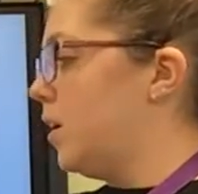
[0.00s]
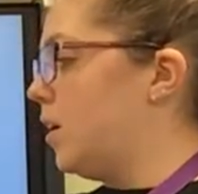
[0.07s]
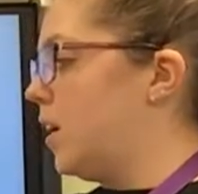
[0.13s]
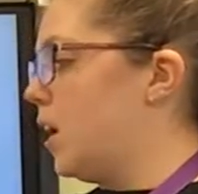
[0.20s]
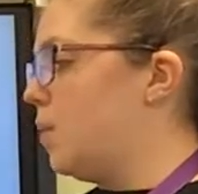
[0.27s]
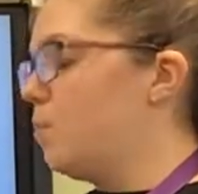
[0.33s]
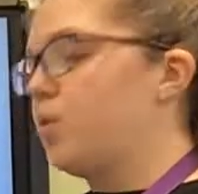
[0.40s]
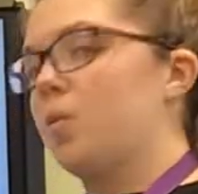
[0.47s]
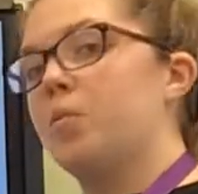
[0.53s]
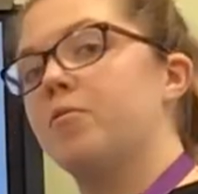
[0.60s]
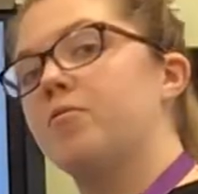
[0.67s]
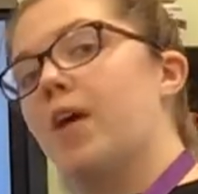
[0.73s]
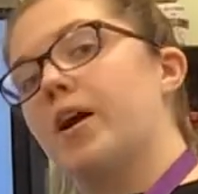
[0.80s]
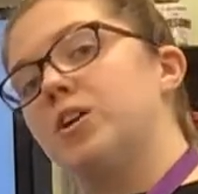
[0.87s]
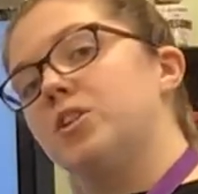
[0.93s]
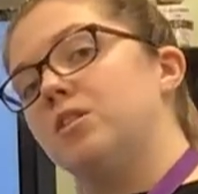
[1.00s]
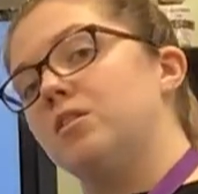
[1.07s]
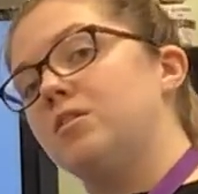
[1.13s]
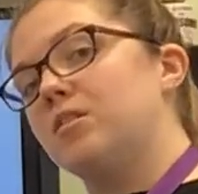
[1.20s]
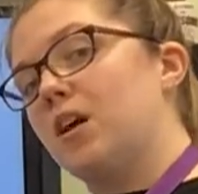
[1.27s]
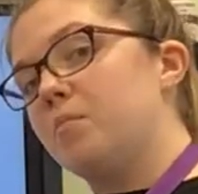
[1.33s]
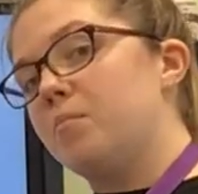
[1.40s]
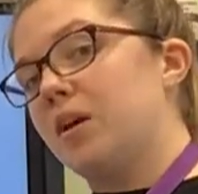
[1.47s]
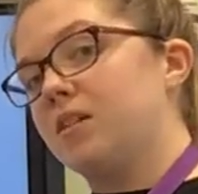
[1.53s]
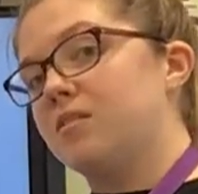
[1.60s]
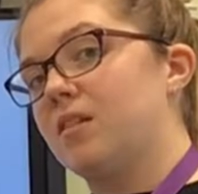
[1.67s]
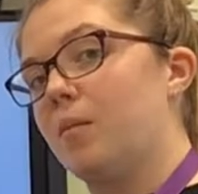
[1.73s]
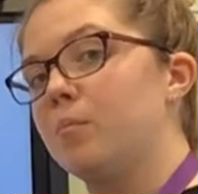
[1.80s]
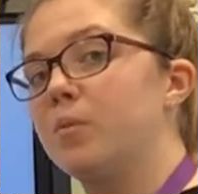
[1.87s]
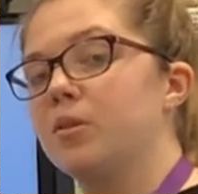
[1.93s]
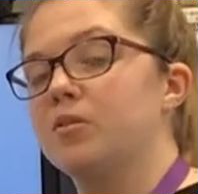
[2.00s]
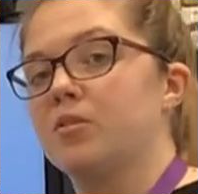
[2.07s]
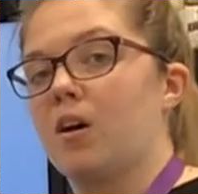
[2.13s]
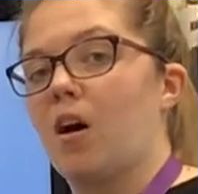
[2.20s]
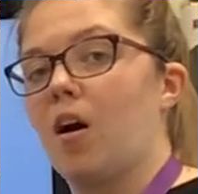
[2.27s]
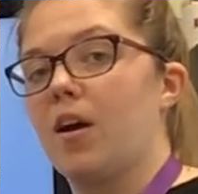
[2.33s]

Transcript: improper fractions and mixed numbers are